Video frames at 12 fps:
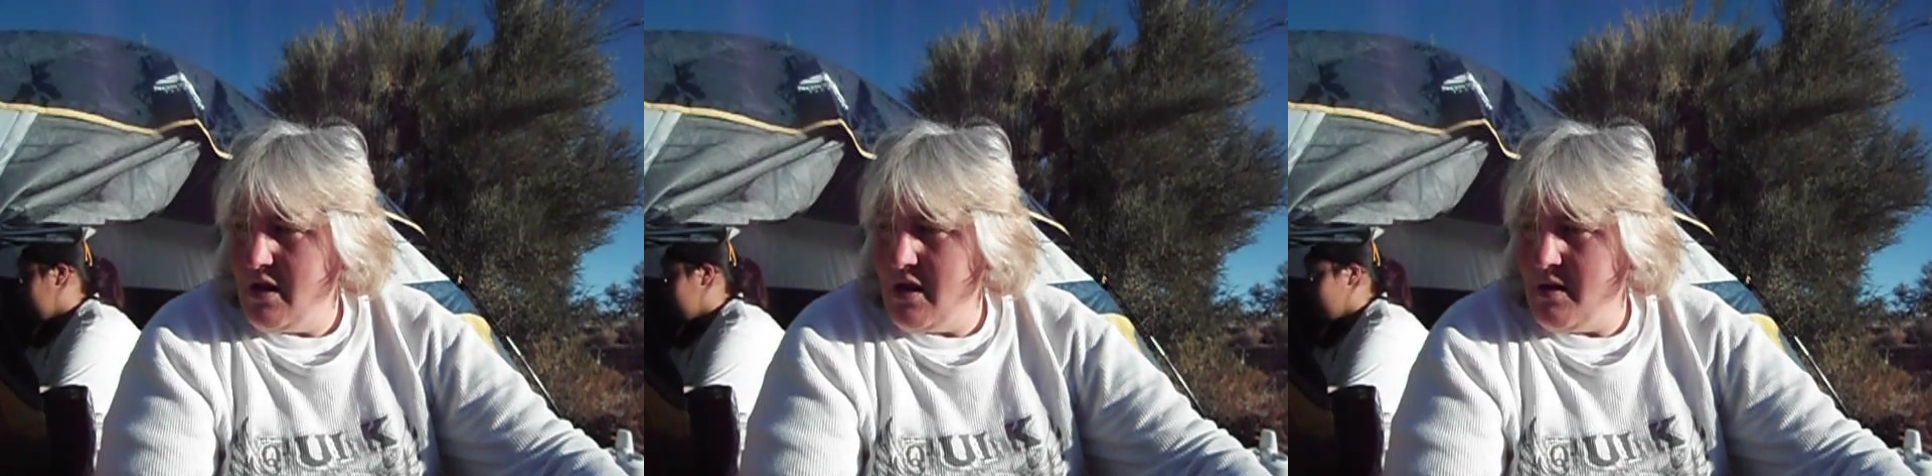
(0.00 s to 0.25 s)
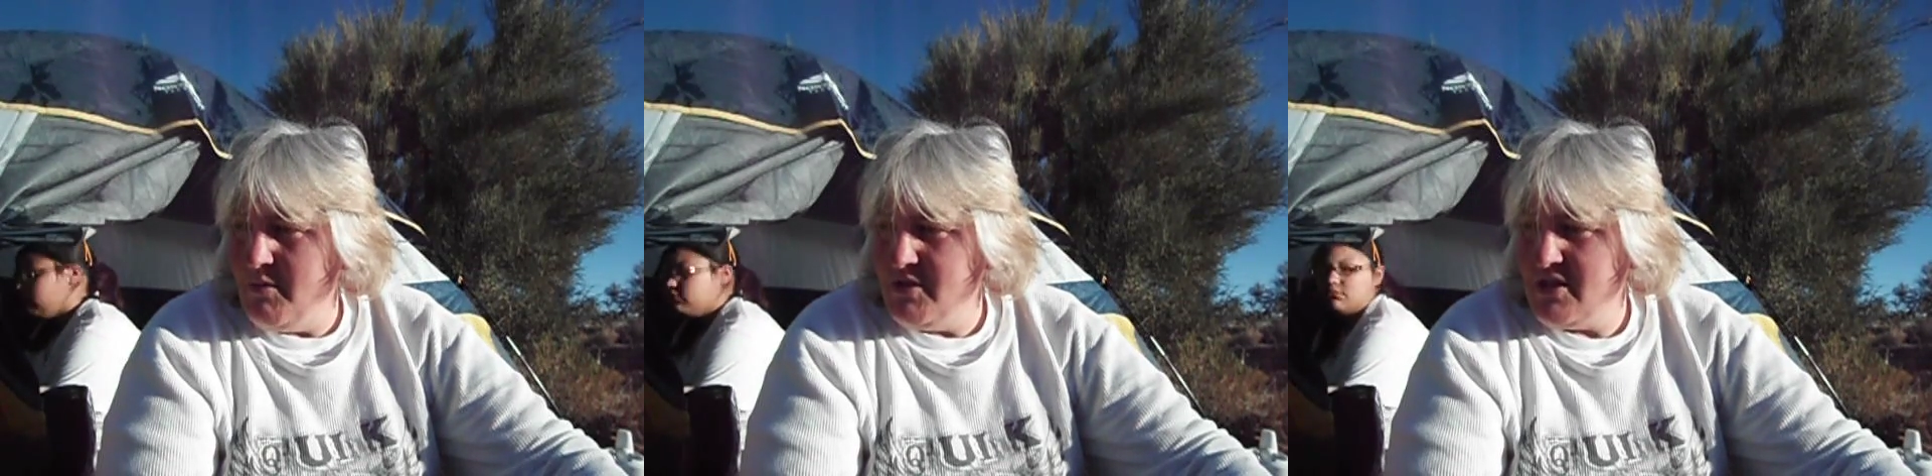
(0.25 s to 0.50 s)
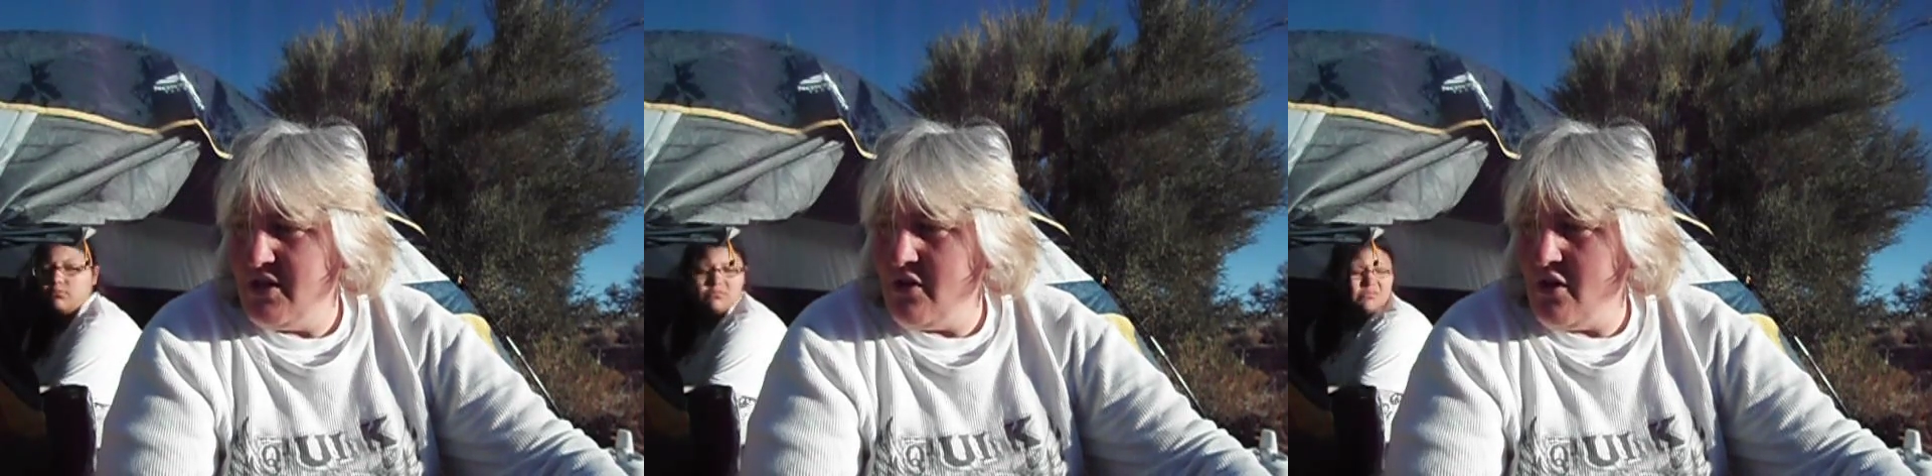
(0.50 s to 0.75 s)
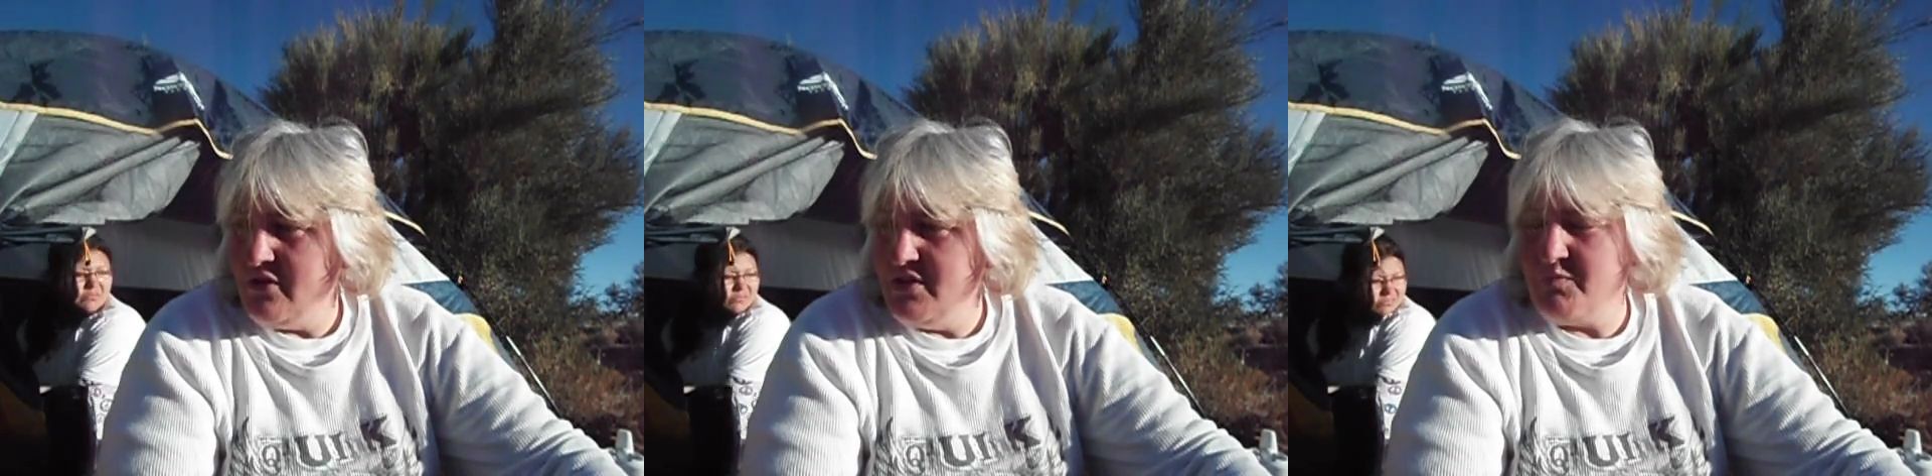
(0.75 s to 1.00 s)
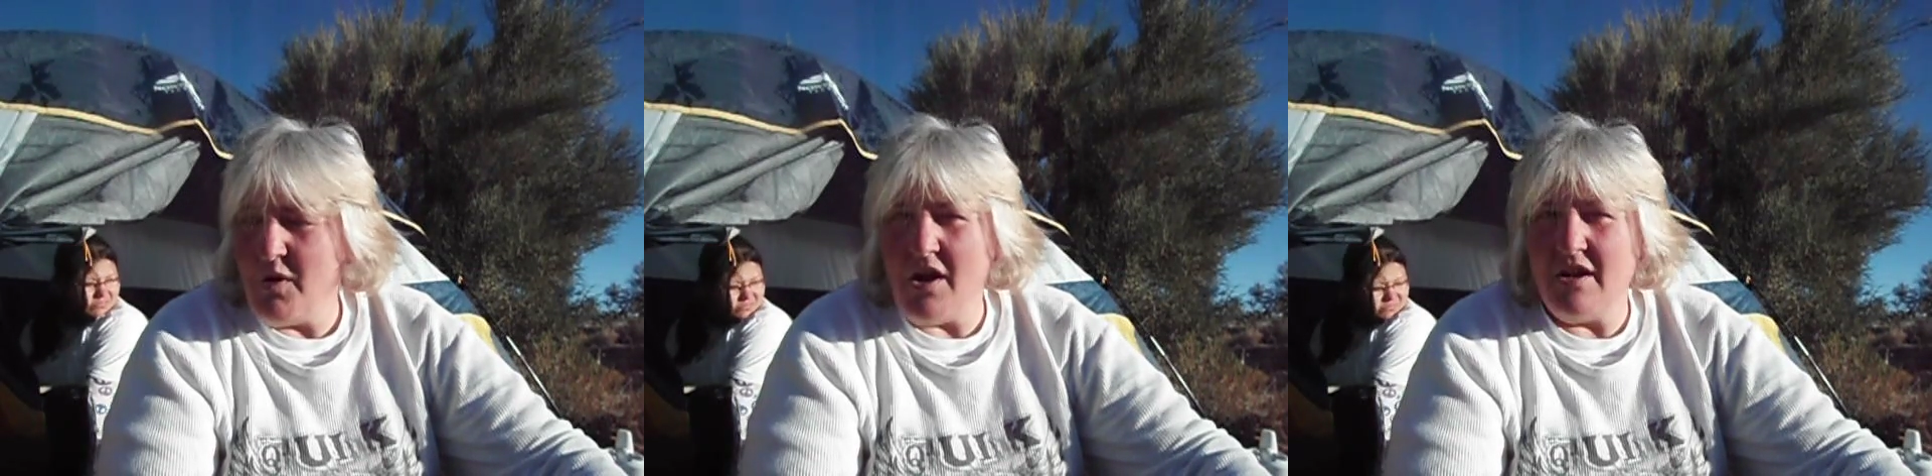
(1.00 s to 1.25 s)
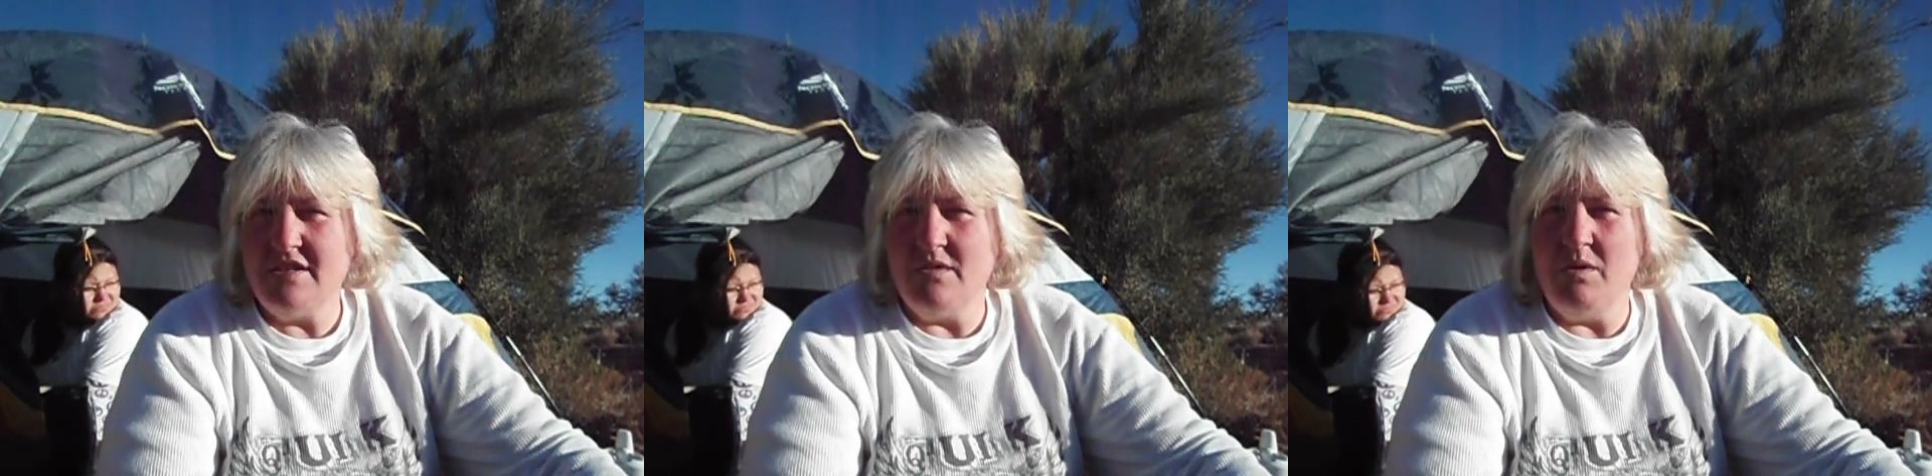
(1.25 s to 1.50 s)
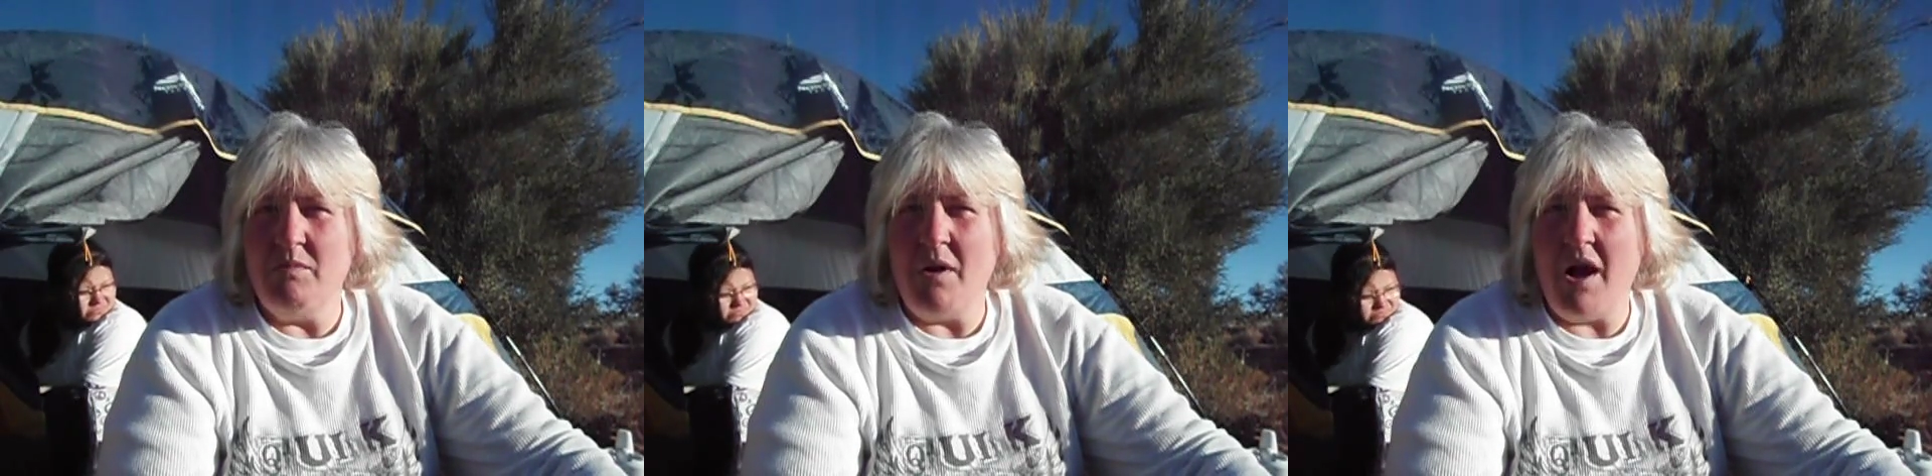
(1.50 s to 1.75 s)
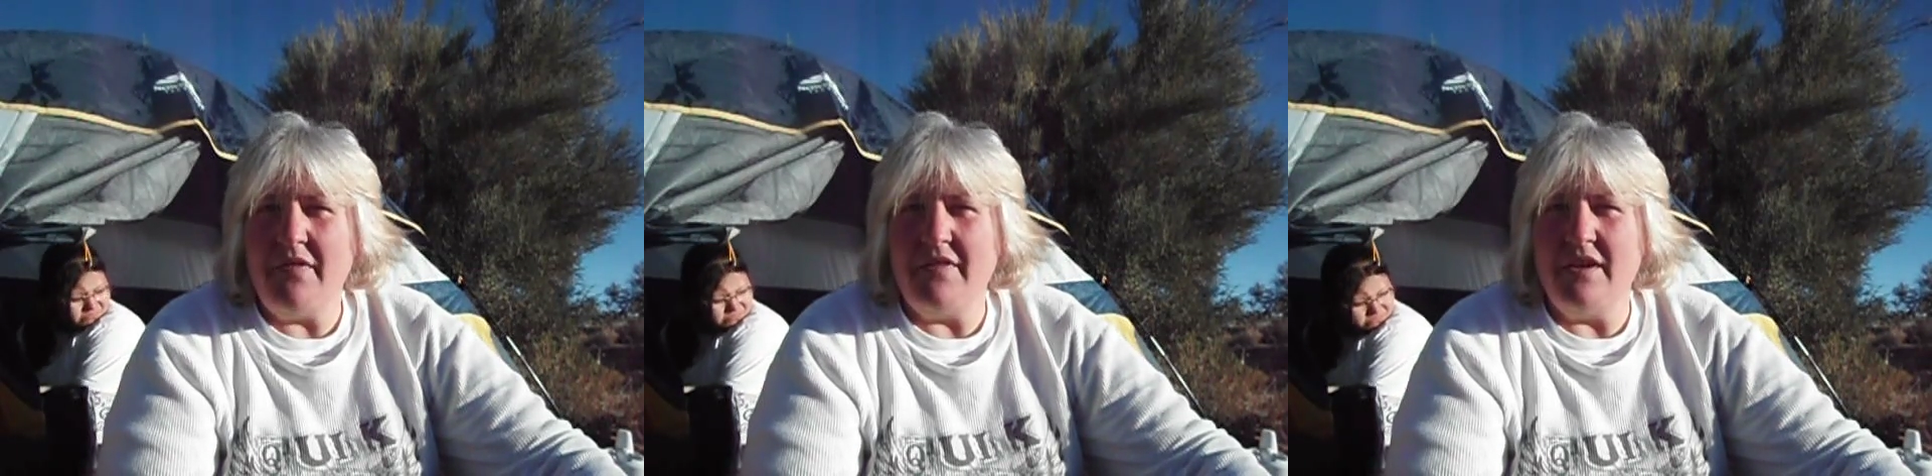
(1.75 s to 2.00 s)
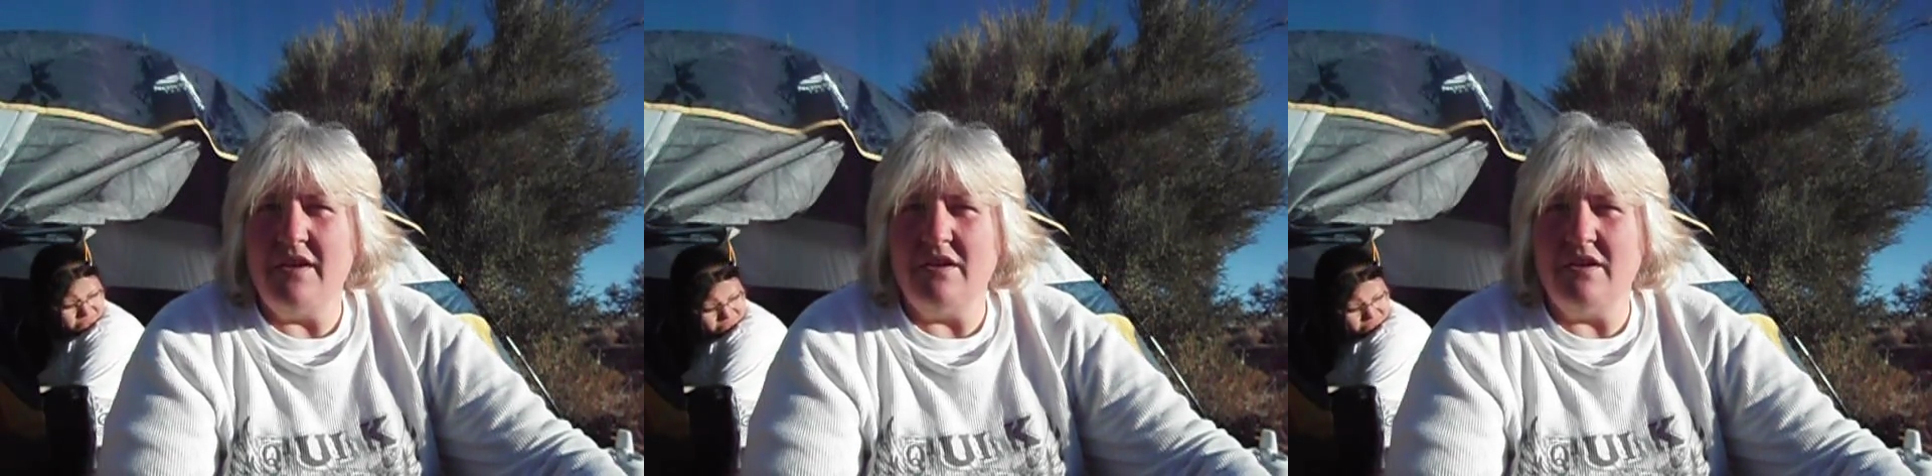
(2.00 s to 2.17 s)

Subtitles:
I'm going to tell you, all these products that we bought that